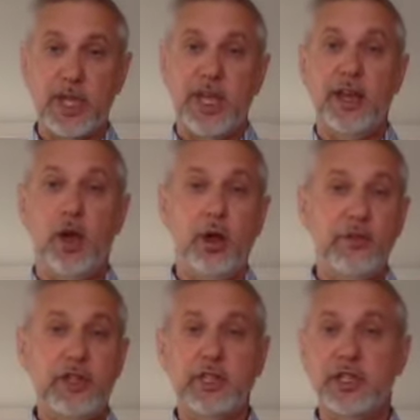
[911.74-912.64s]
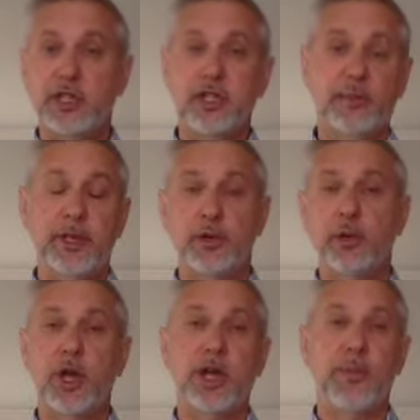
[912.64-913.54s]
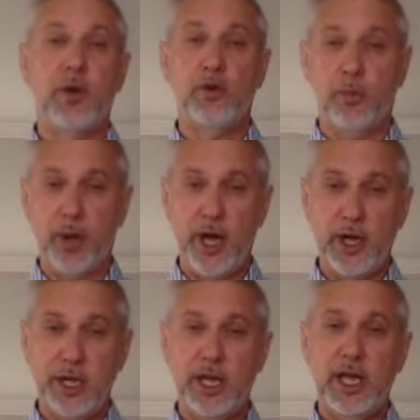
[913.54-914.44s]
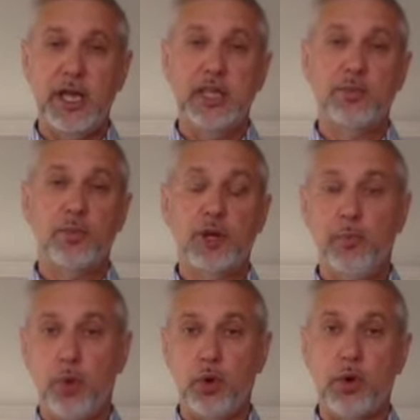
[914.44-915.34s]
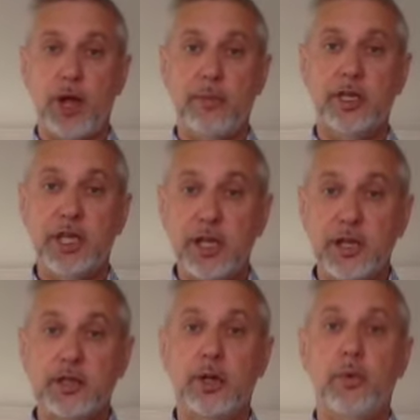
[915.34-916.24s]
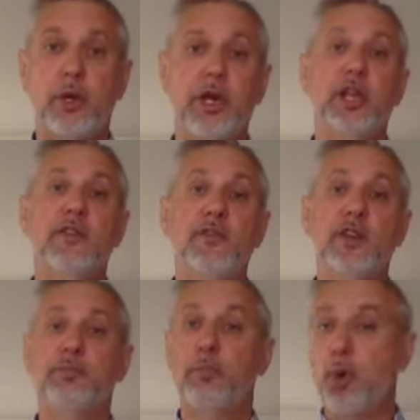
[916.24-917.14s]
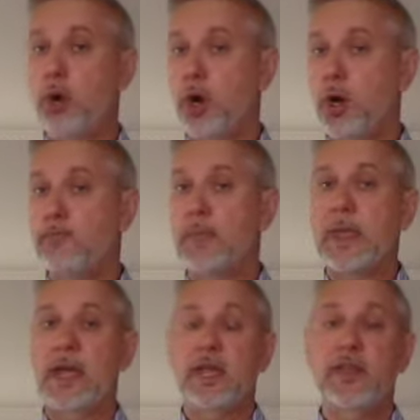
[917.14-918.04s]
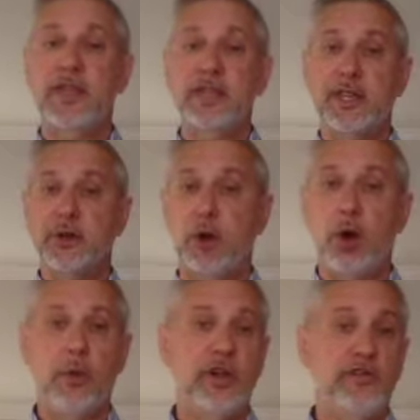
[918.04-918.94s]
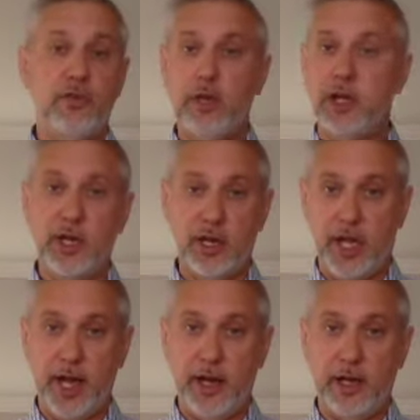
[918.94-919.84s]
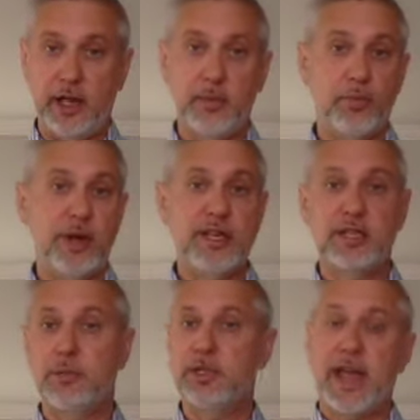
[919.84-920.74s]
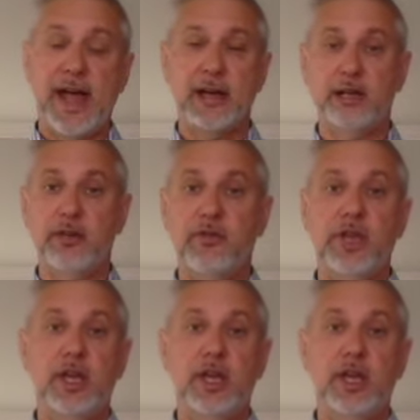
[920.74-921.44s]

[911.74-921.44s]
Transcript: And all of the system that we're talking about with the body is pre-programmed in. So when an infant is born, these things are already fully online, and the brainstem is active.